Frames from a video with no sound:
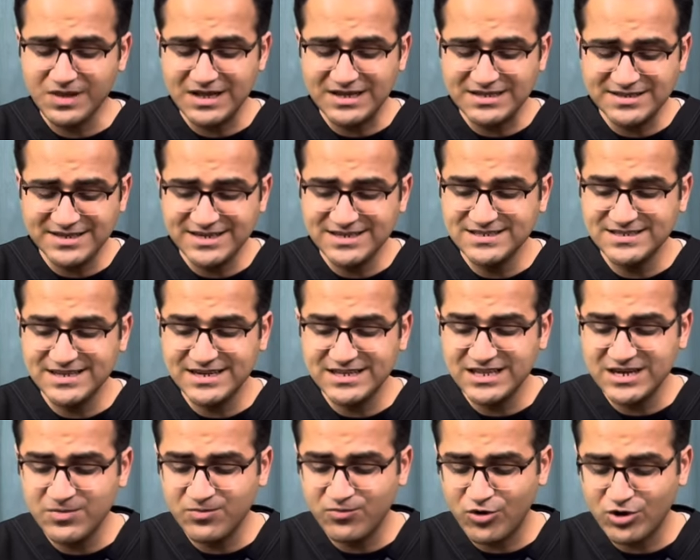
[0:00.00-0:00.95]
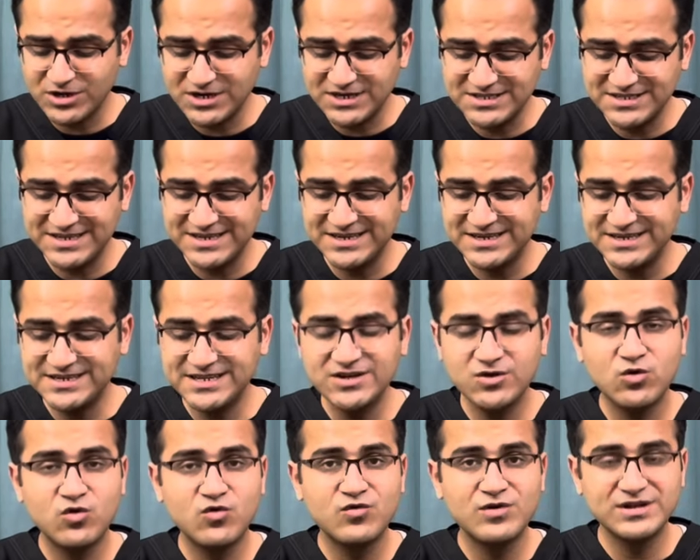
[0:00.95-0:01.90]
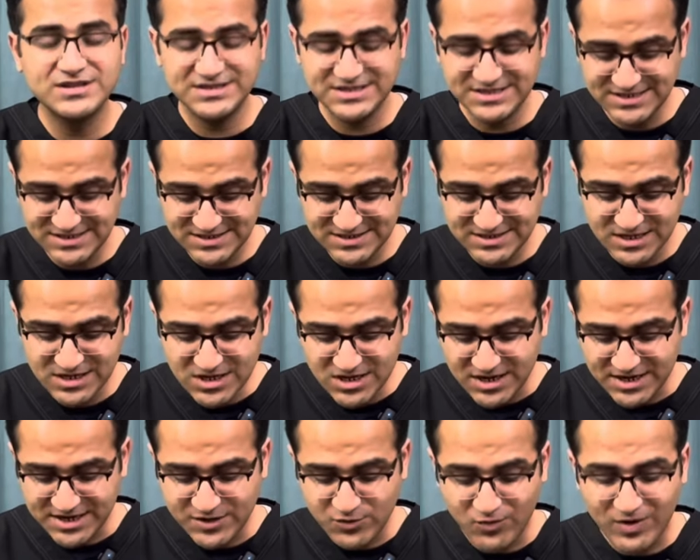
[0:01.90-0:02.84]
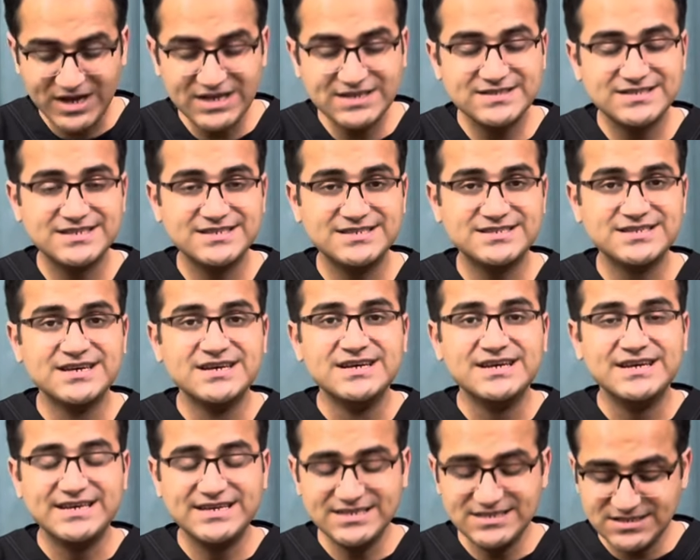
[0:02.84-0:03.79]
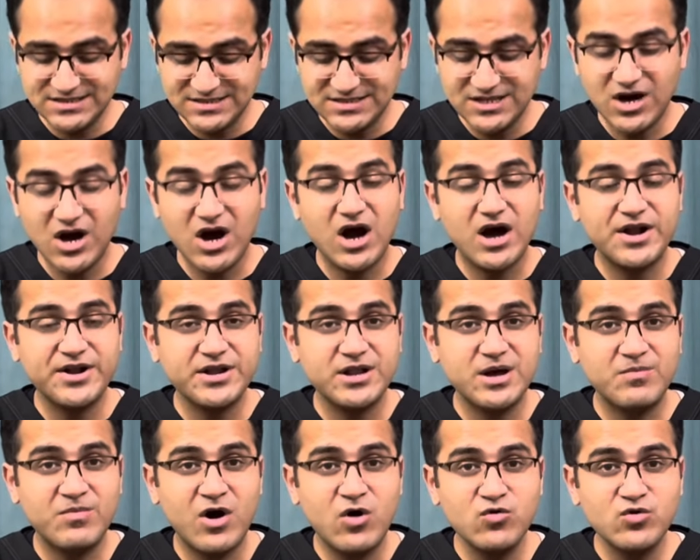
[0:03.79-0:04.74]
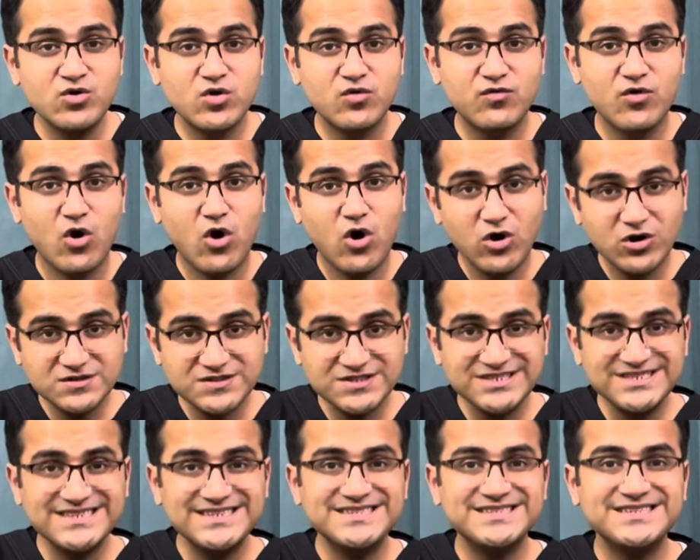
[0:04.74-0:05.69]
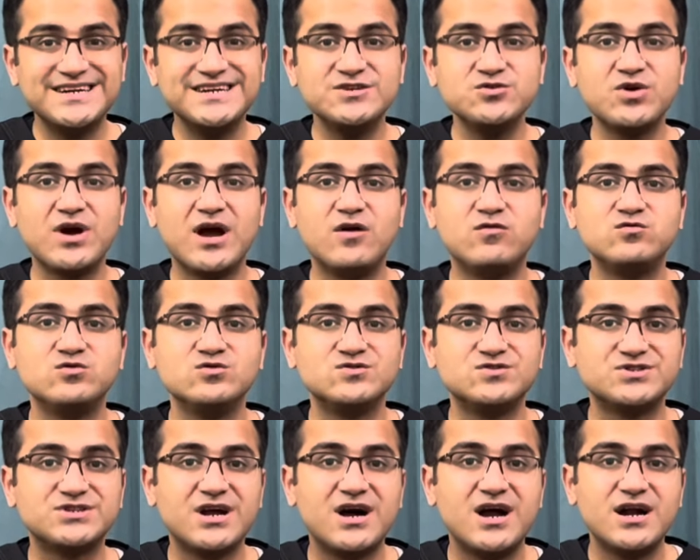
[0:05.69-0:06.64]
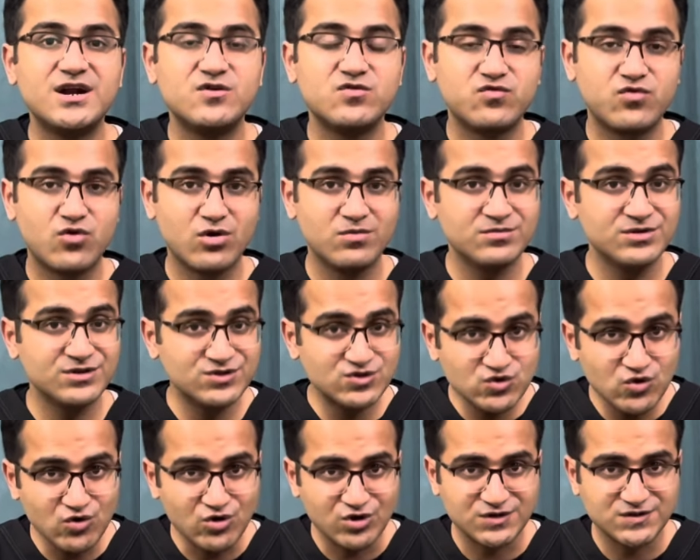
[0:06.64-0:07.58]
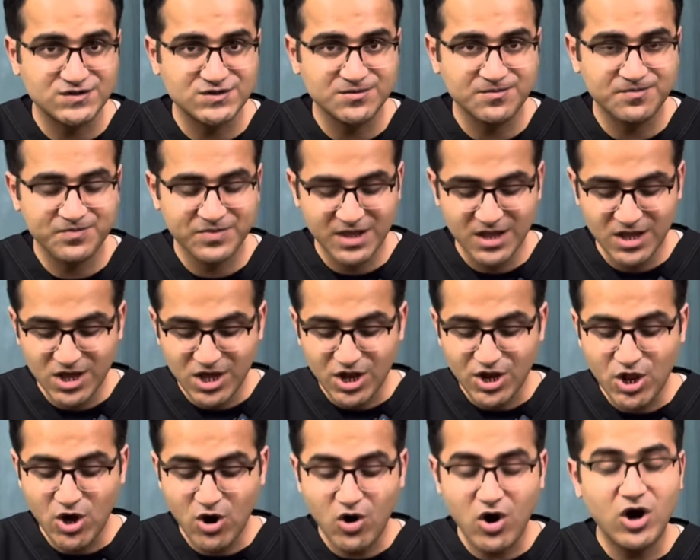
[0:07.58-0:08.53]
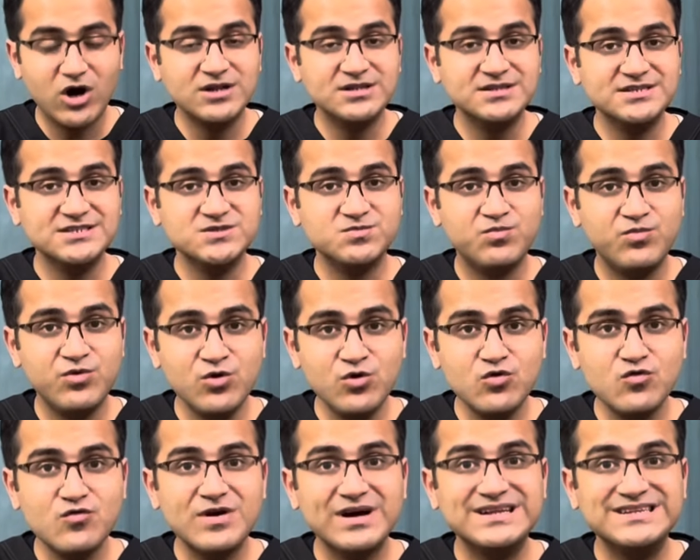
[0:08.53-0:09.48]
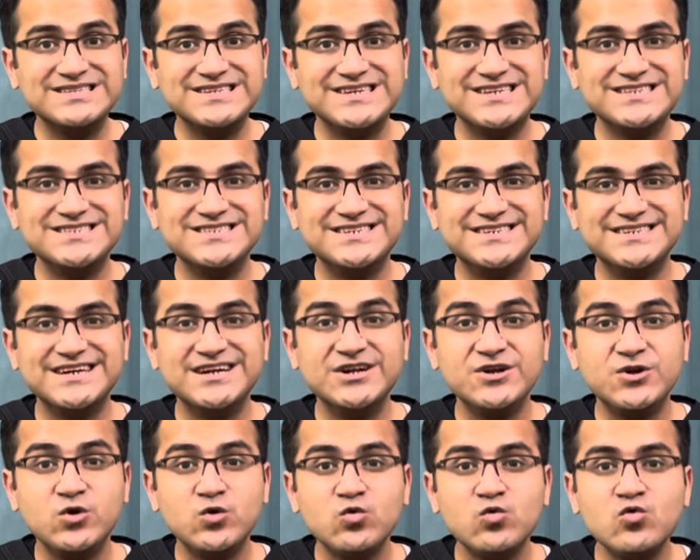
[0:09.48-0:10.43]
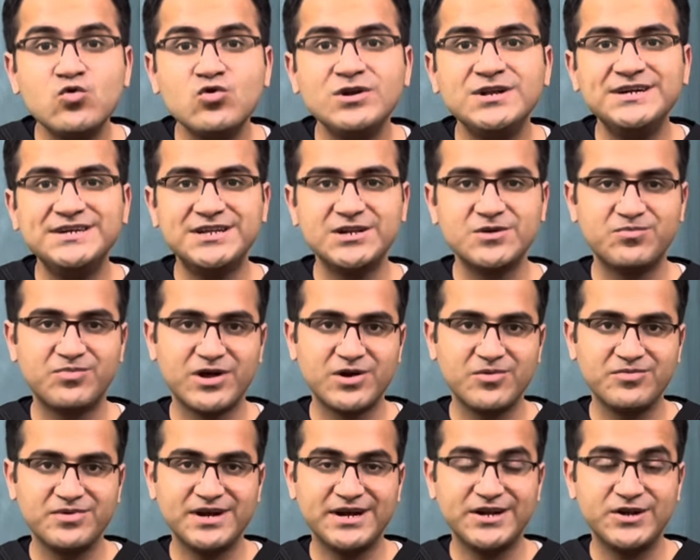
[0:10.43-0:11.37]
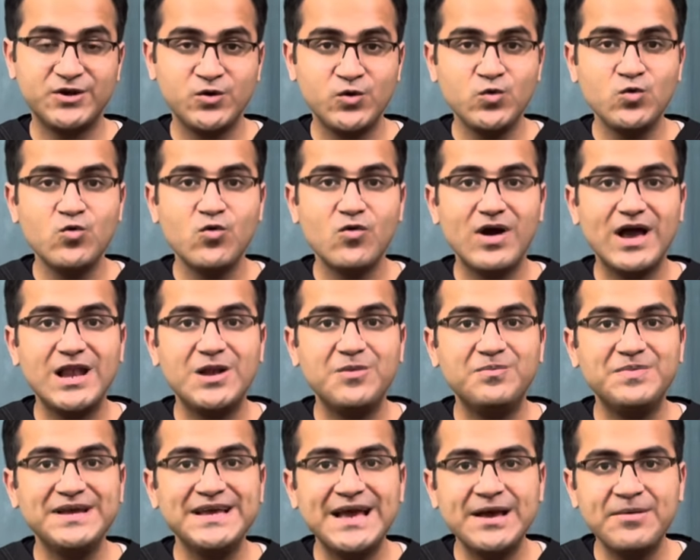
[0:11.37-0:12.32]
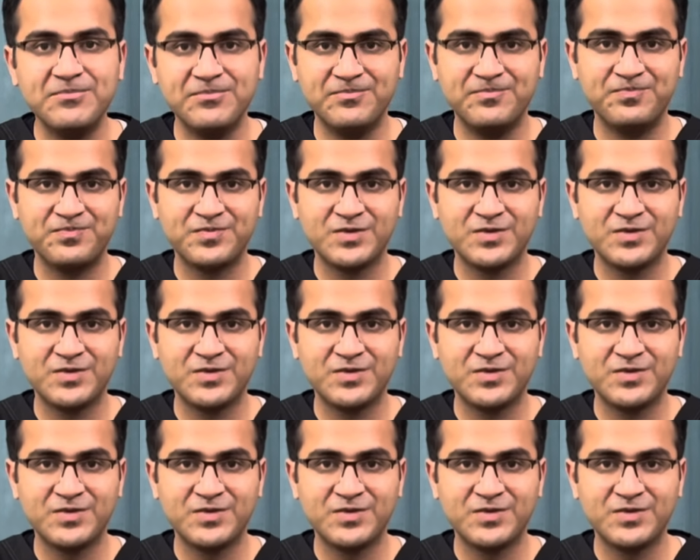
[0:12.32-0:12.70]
there is another important thing written over these devices is the amount of oxygen that you have to start from the source. Now on this blue one, there is written 2 liter per minute, 2 LPM.